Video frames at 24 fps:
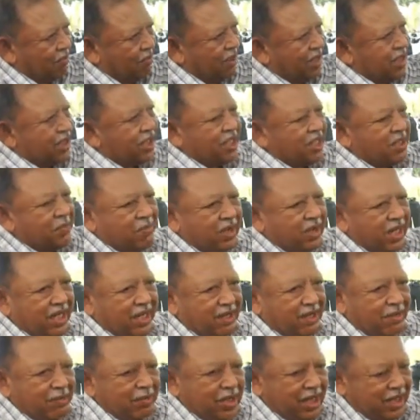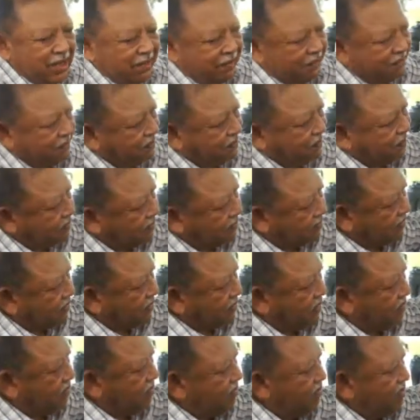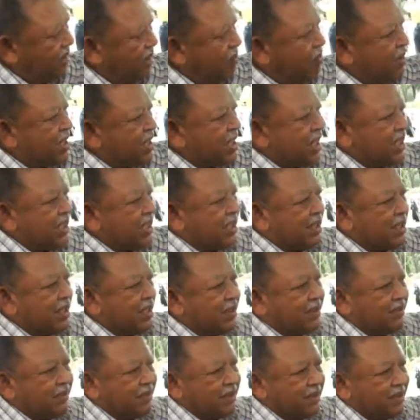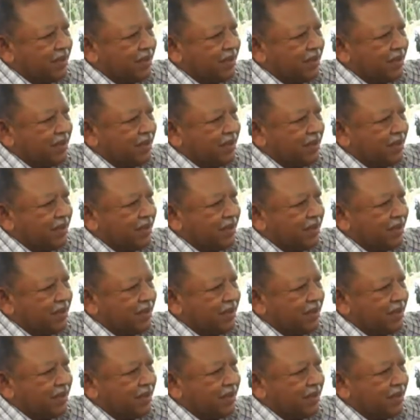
Banyak aspek mengenai misalnya